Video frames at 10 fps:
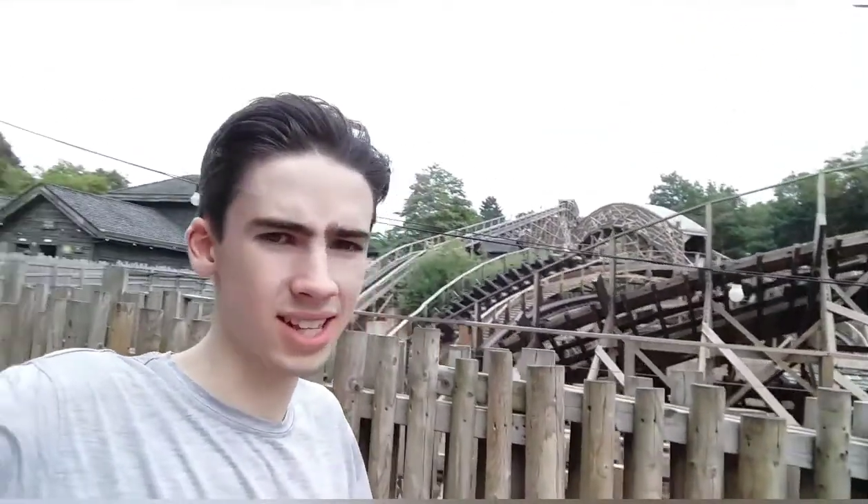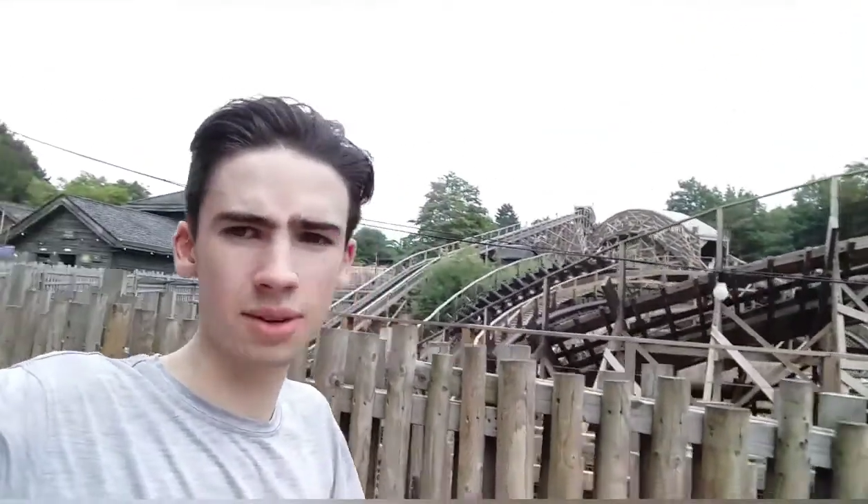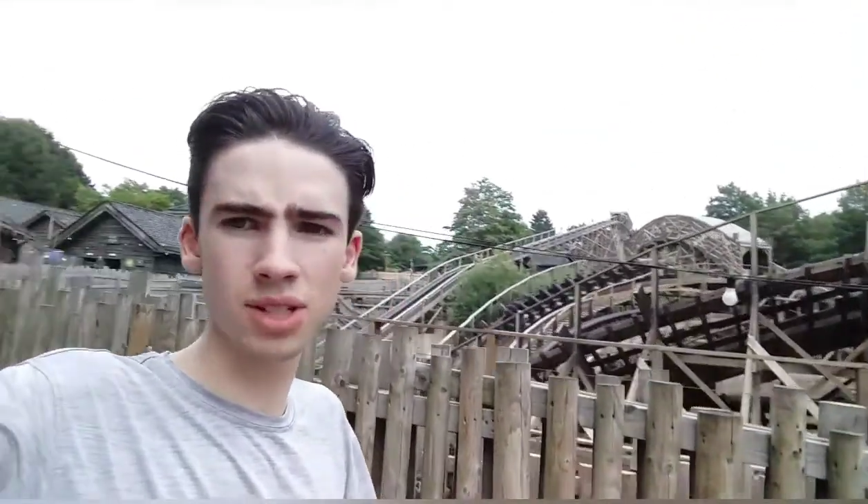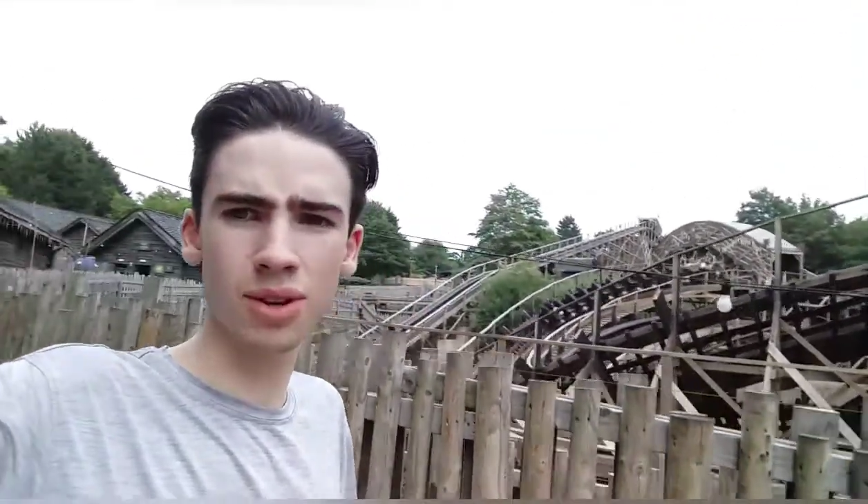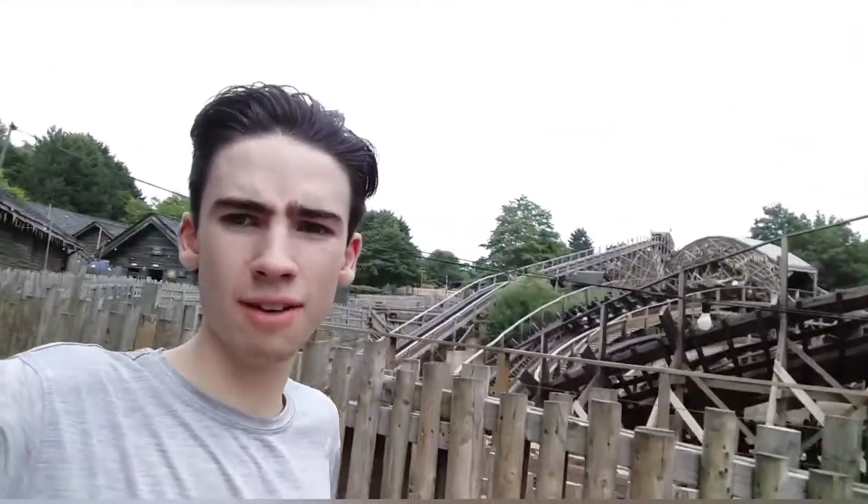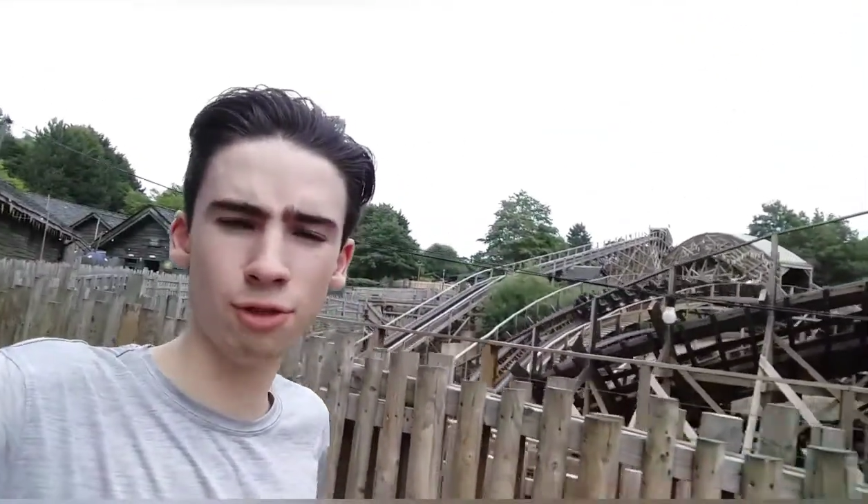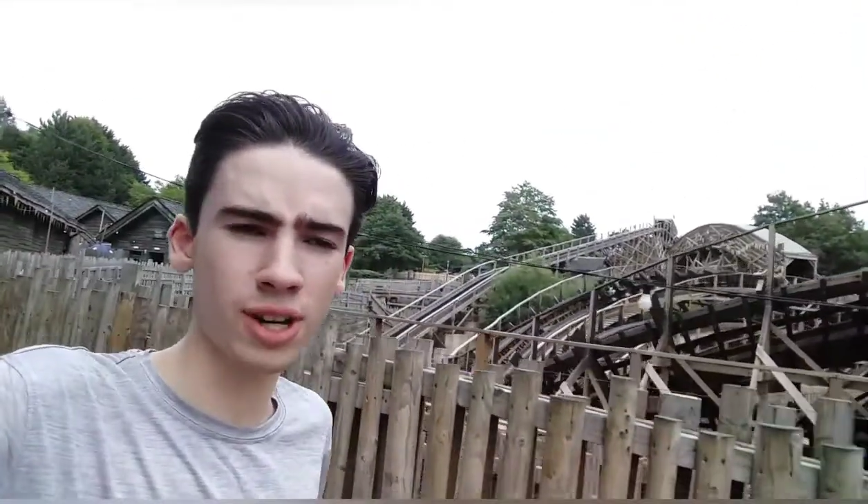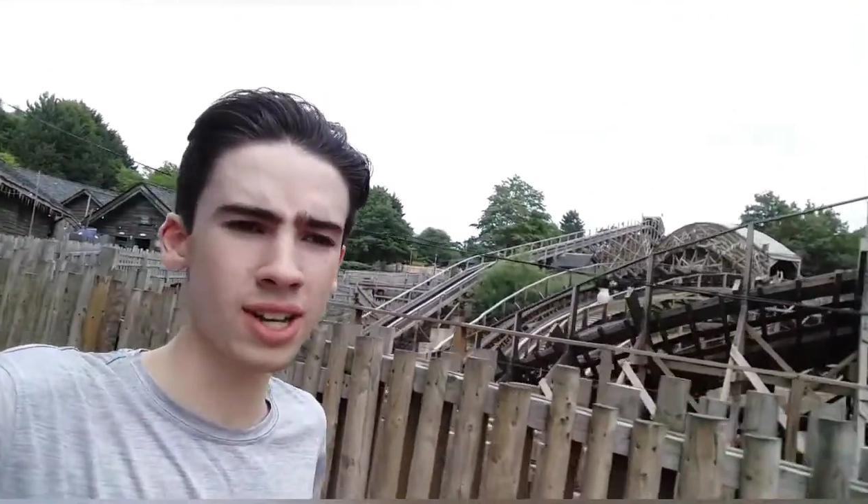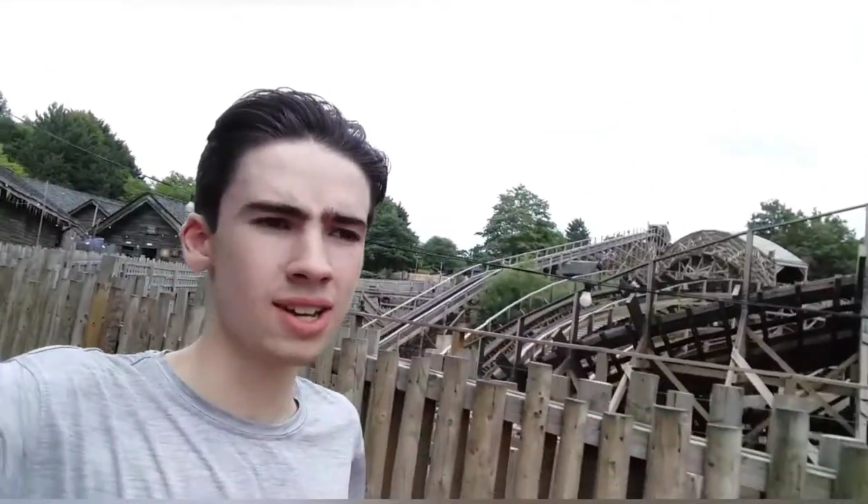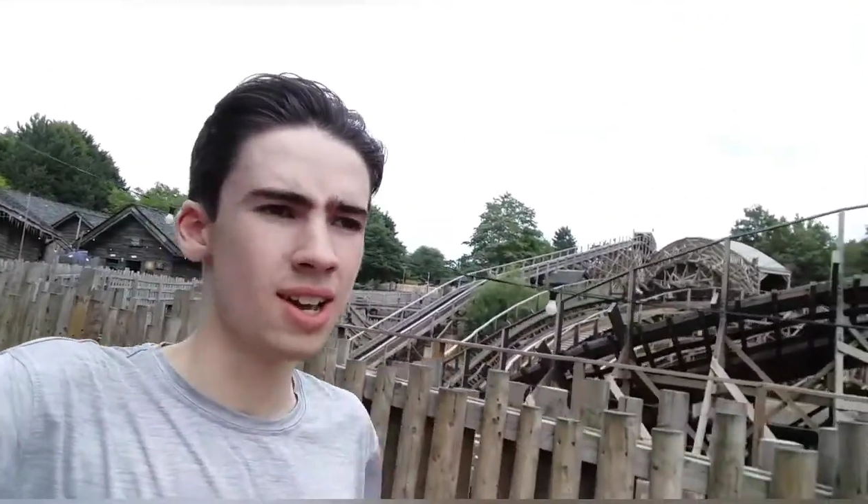they were doing every
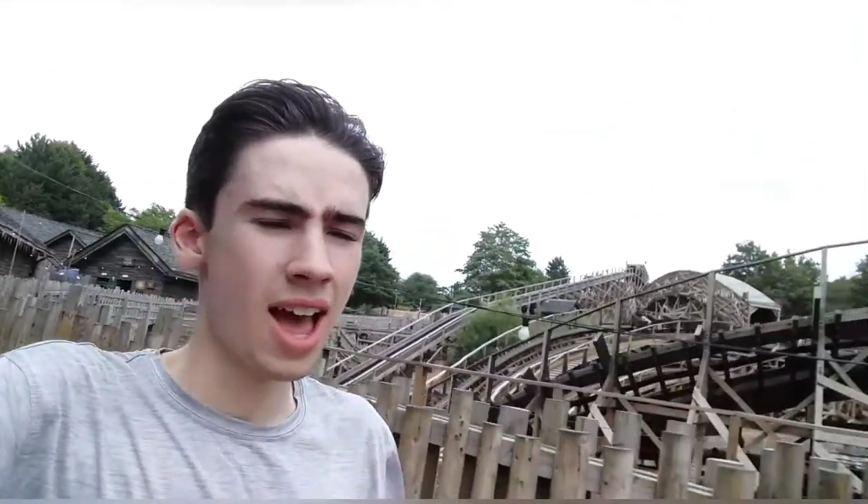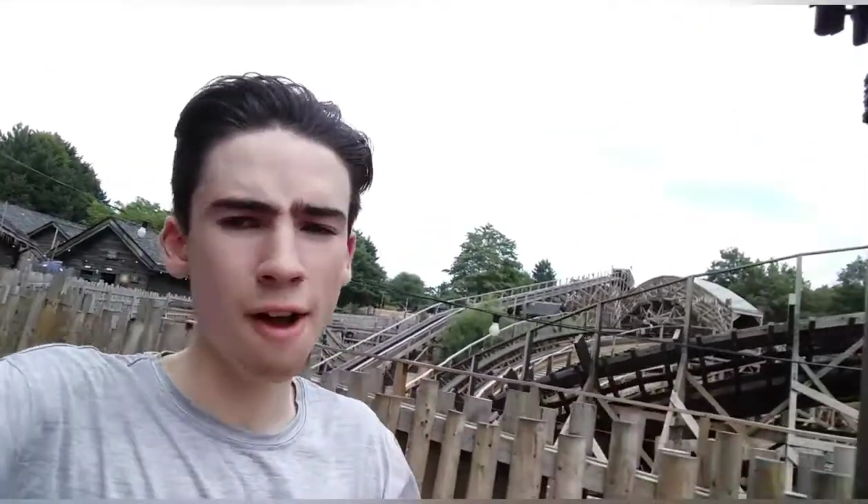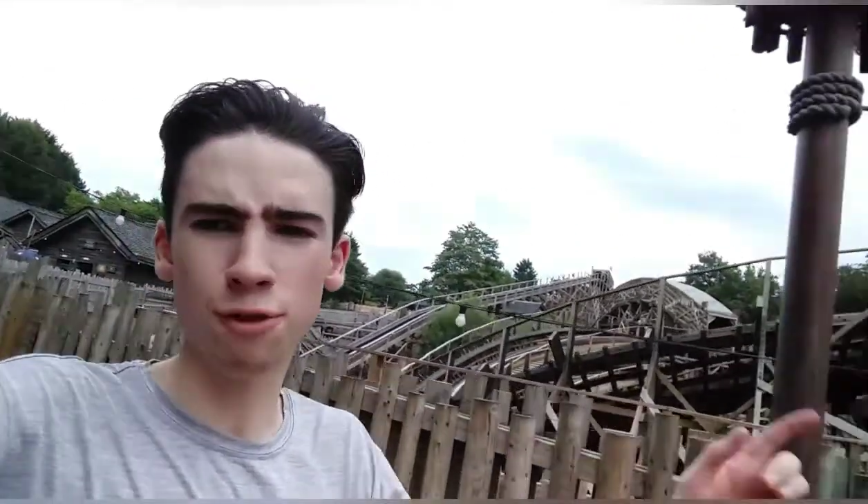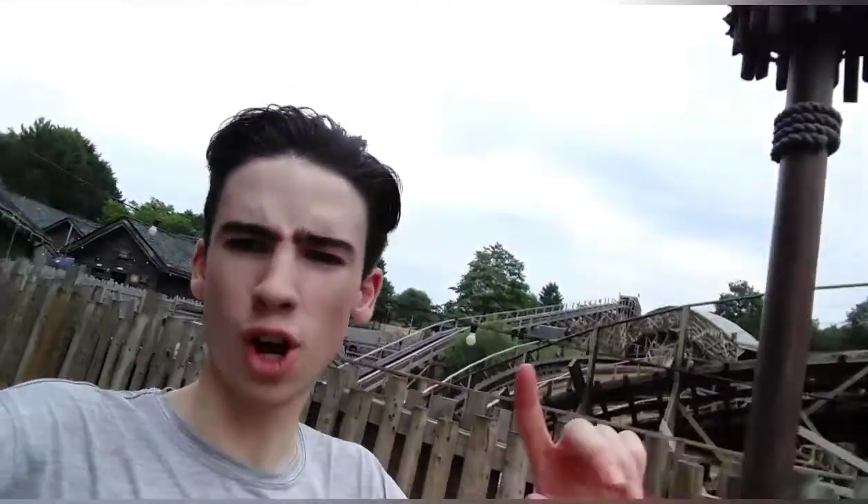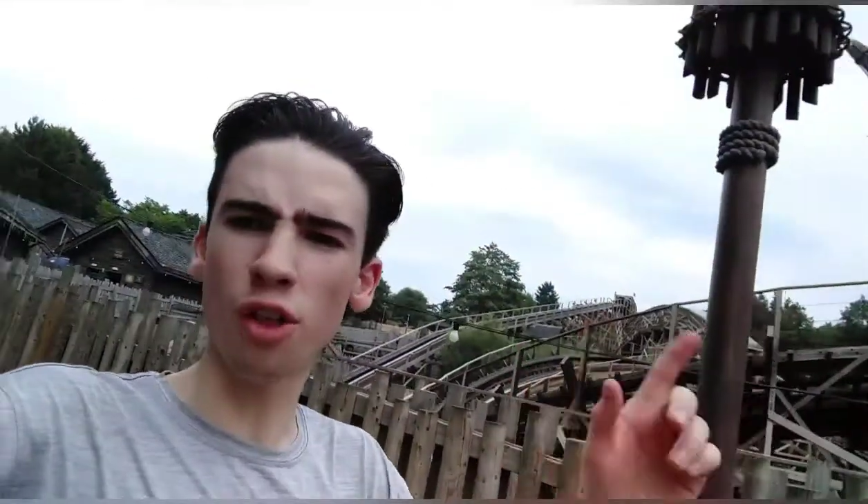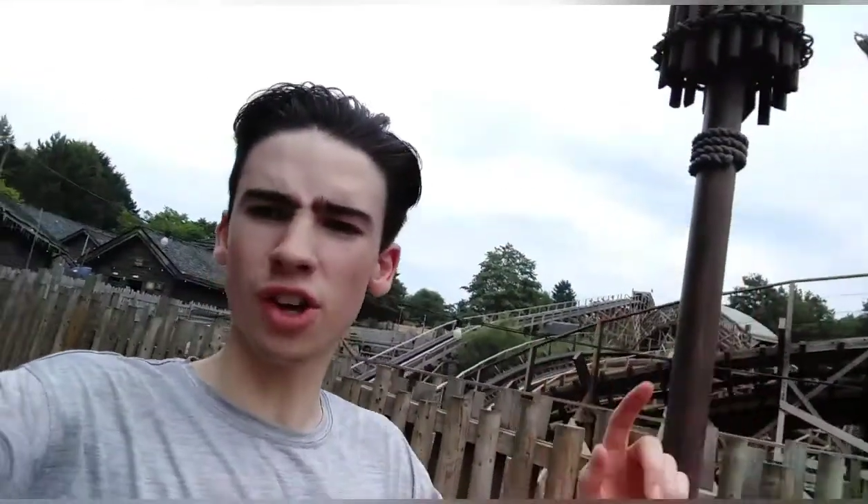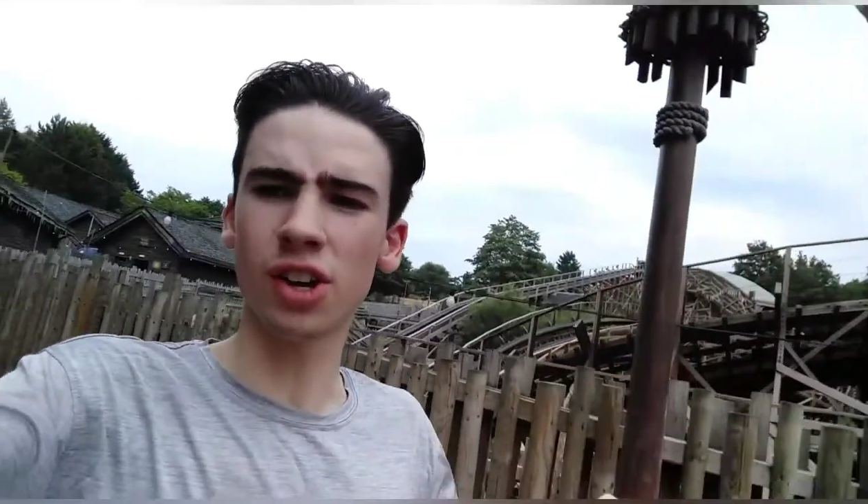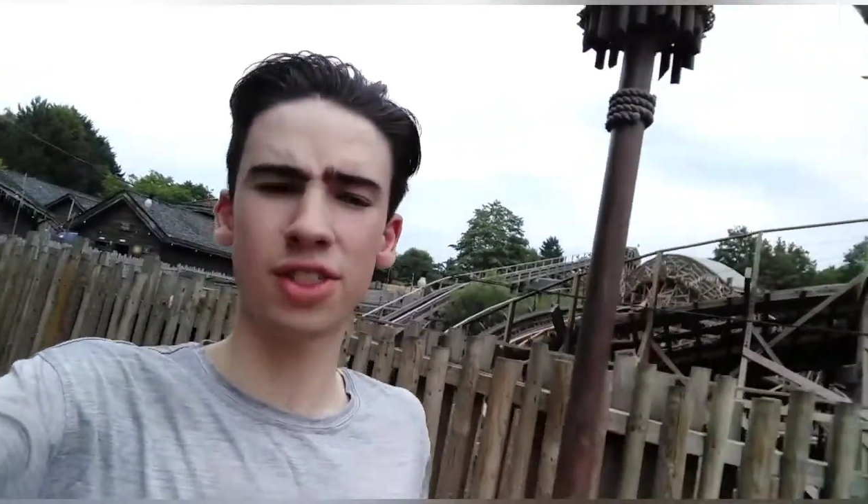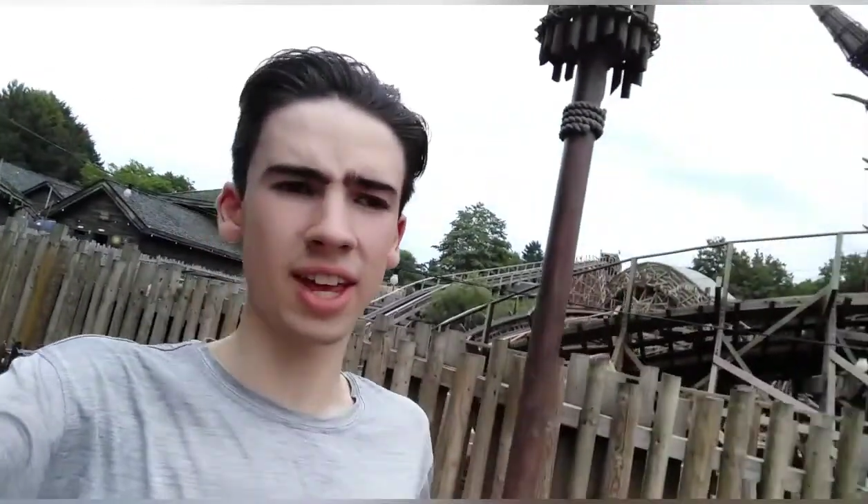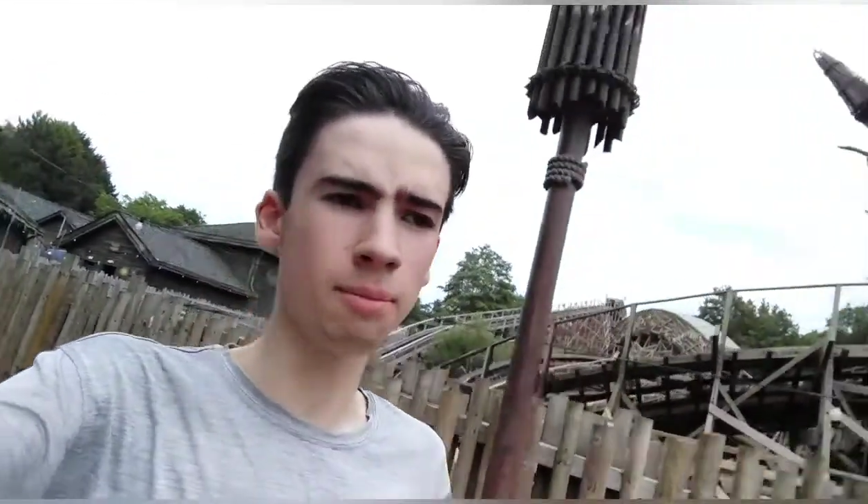other
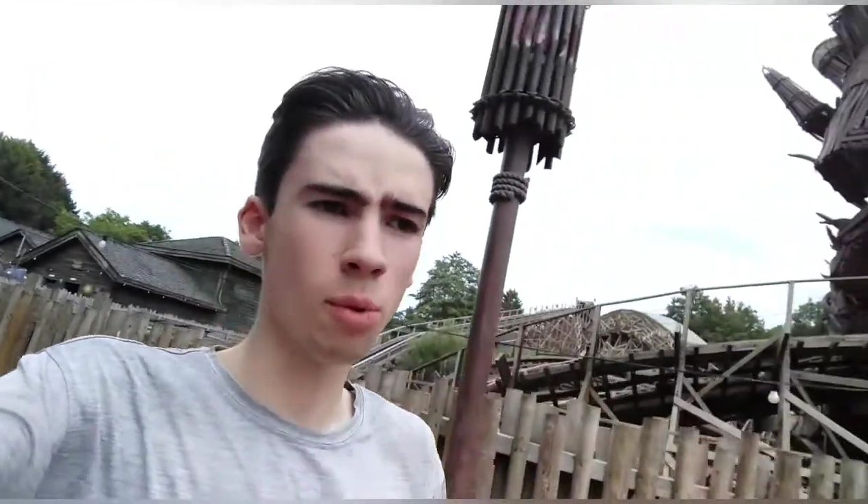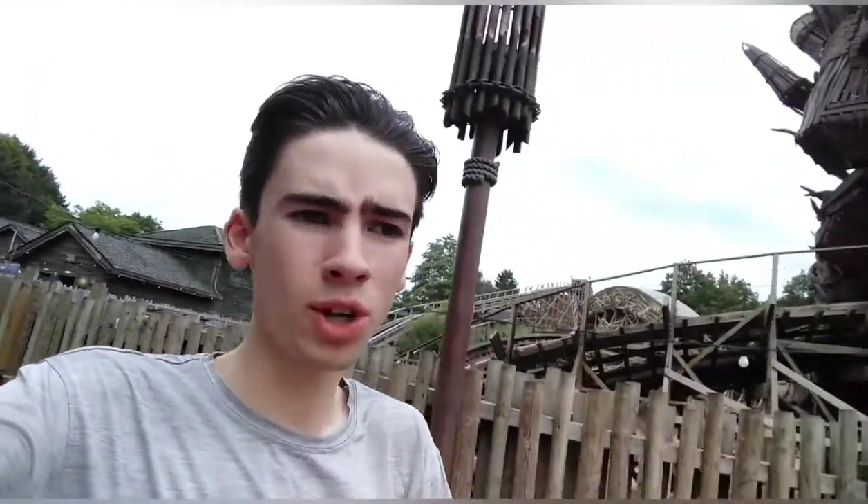thing, but we